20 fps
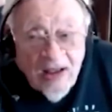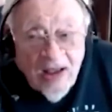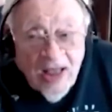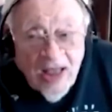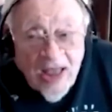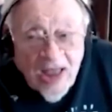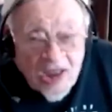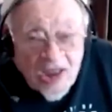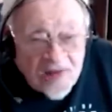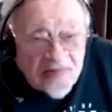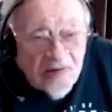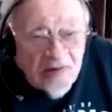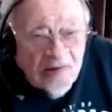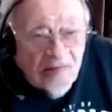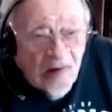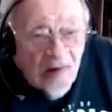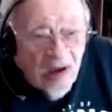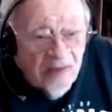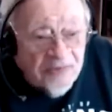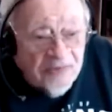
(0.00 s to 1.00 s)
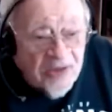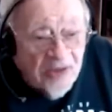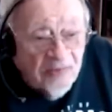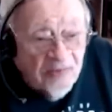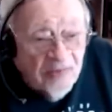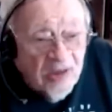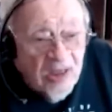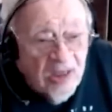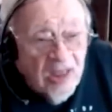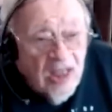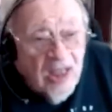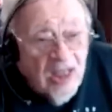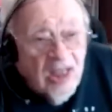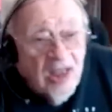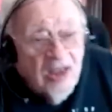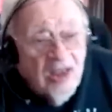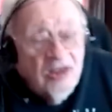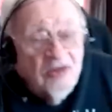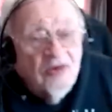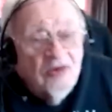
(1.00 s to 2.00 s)
history robbed him.
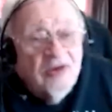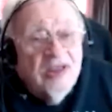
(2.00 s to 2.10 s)
You